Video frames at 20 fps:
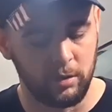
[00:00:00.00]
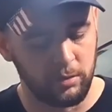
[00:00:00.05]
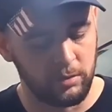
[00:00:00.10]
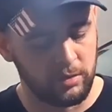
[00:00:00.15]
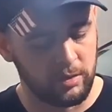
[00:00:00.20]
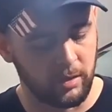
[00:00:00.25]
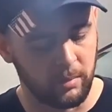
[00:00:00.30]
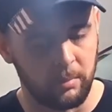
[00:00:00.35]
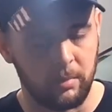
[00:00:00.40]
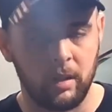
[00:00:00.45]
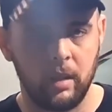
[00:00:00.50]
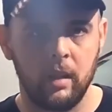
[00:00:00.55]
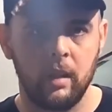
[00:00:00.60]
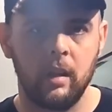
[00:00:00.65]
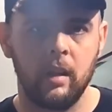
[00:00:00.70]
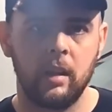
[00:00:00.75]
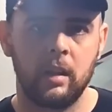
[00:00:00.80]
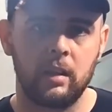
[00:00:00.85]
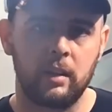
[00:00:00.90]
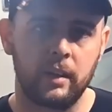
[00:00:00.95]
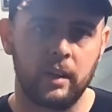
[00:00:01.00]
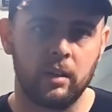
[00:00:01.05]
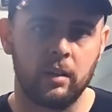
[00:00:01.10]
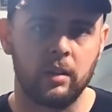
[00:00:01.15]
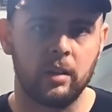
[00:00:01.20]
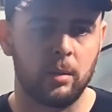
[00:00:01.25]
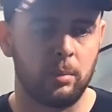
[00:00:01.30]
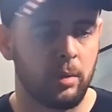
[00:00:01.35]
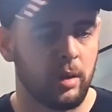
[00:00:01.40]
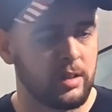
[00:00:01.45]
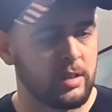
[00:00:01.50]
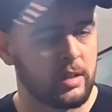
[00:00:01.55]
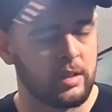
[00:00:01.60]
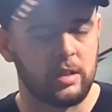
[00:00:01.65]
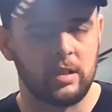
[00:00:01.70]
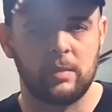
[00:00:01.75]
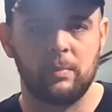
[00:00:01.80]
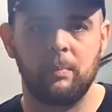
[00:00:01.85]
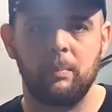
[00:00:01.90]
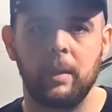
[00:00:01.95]
Use some cleaner on the brush and
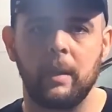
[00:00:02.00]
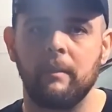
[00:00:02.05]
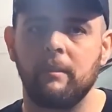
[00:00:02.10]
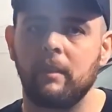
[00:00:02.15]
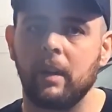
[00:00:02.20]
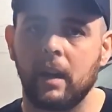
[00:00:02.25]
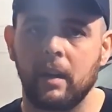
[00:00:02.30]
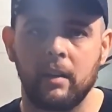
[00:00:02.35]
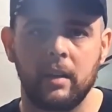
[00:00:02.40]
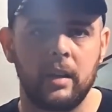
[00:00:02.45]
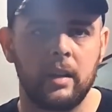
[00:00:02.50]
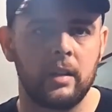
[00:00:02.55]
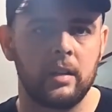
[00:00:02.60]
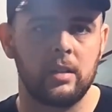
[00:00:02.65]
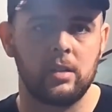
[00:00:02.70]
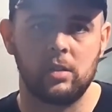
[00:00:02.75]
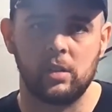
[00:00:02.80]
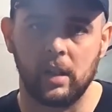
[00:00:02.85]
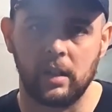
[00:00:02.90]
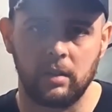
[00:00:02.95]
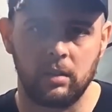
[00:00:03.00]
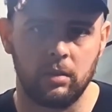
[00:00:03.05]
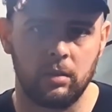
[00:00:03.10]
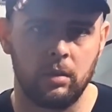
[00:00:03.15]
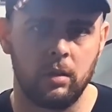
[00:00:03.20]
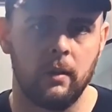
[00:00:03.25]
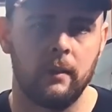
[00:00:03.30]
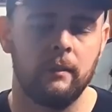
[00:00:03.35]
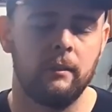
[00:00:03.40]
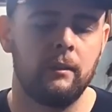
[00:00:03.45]
just be very gentle.